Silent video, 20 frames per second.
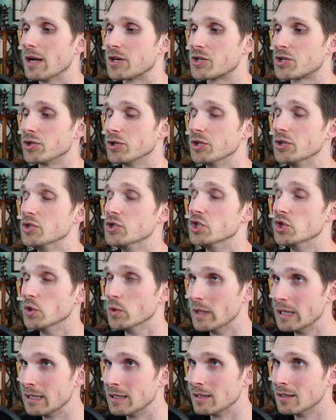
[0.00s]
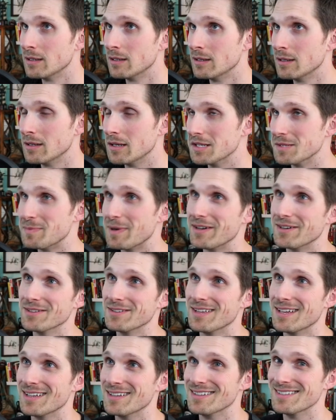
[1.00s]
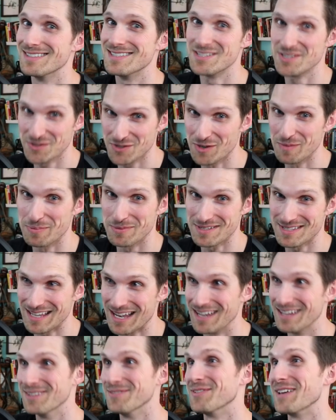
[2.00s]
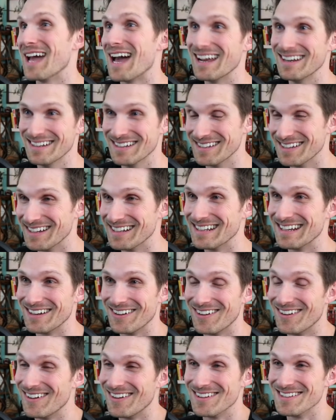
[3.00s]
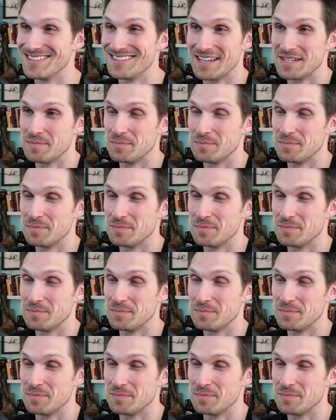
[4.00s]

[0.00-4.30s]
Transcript: actually doing is better than 0% if you hadn't done it at all. So that's